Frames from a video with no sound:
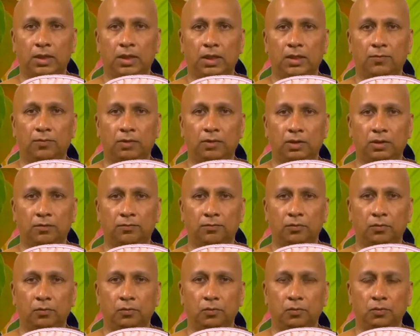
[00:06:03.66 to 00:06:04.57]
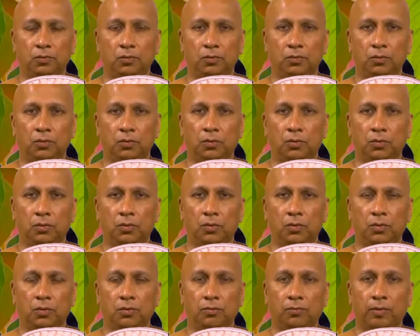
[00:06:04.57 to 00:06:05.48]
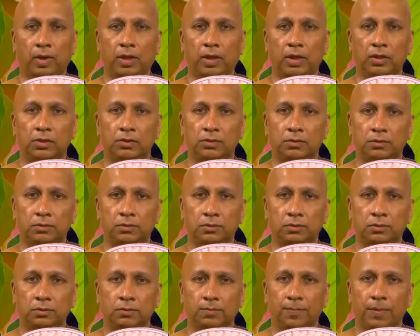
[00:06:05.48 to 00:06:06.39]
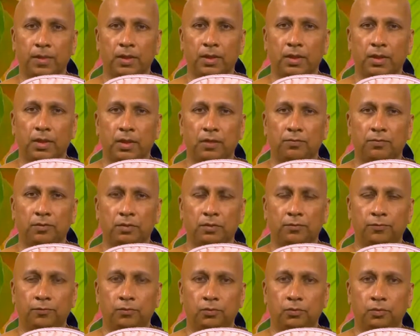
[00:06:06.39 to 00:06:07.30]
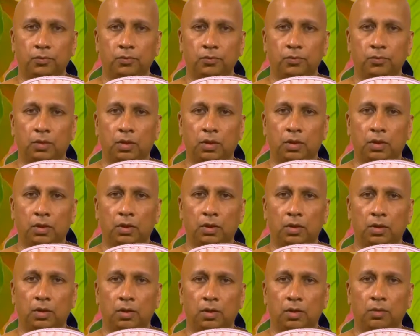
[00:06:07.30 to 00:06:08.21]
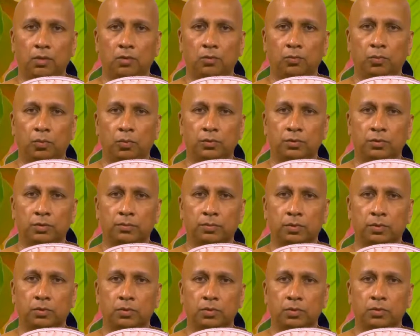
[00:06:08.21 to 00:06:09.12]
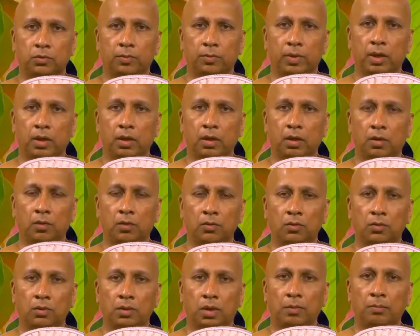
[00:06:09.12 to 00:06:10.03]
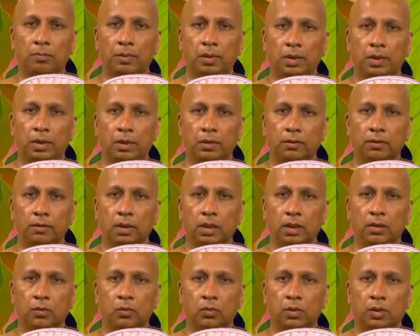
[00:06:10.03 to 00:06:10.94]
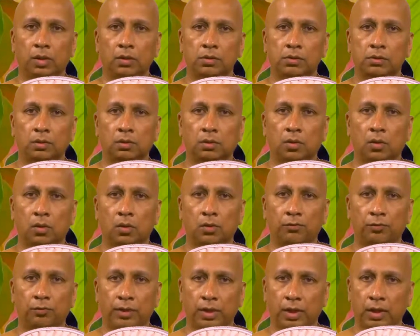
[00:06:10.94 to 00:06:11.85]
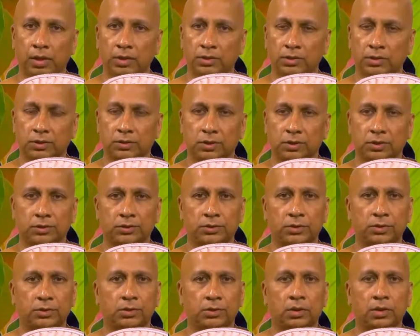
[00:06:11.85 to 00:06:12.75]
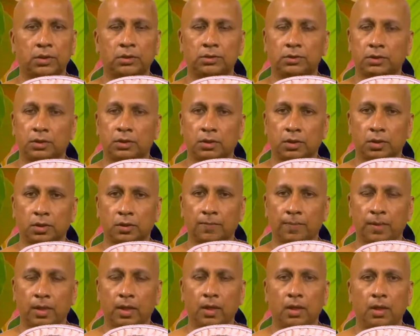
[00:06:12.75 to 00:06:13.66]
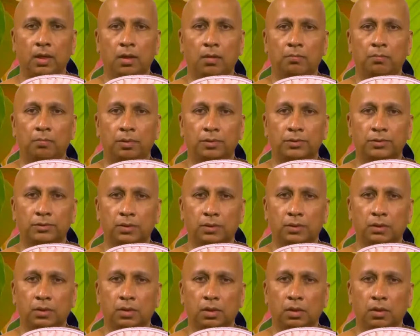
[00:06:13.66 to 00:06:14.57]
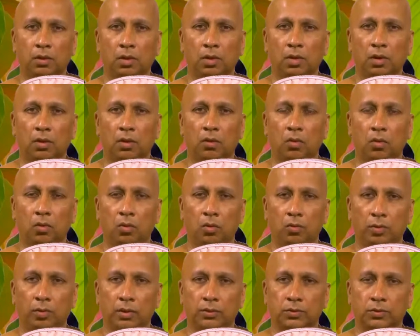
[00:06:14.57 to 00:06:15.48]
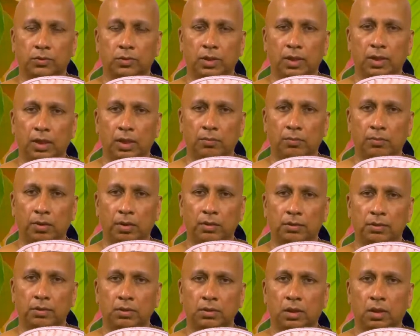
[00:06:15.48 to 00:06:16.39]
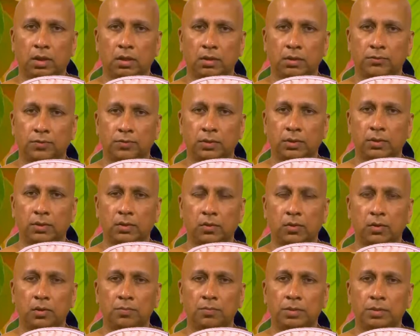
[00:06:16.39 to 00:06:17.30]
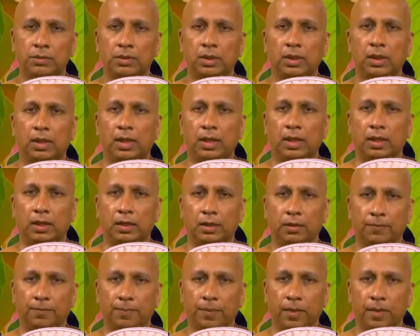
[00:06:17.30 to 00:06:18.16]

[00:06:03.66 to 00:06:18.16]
even if you go on vacations, even if you boast about your background, upbringing, educational qualifications, etc., etc. But still, always on daily basis, there is what is called a missing link.